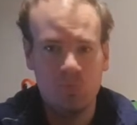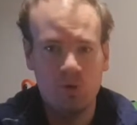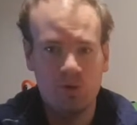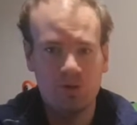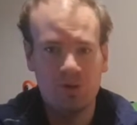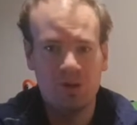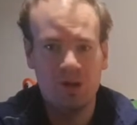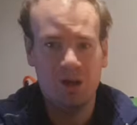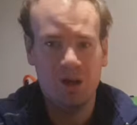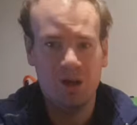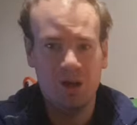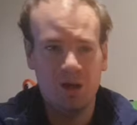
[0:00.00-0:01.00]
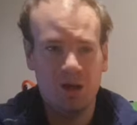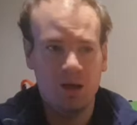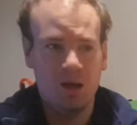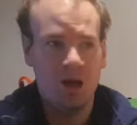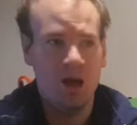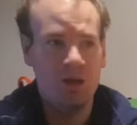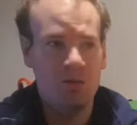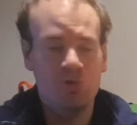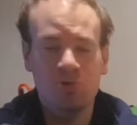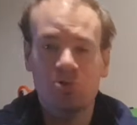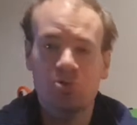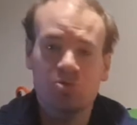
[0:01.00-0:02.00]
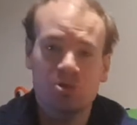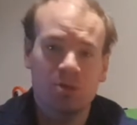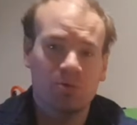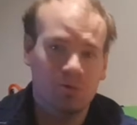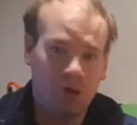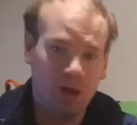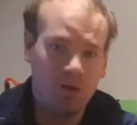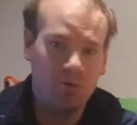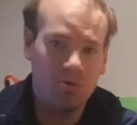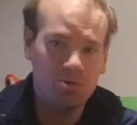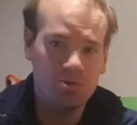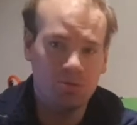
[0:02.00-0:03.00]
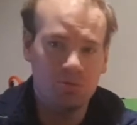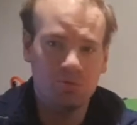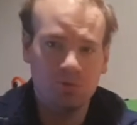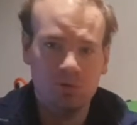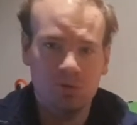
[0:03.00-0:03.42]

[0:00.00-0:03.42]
but I don't want to use that one also.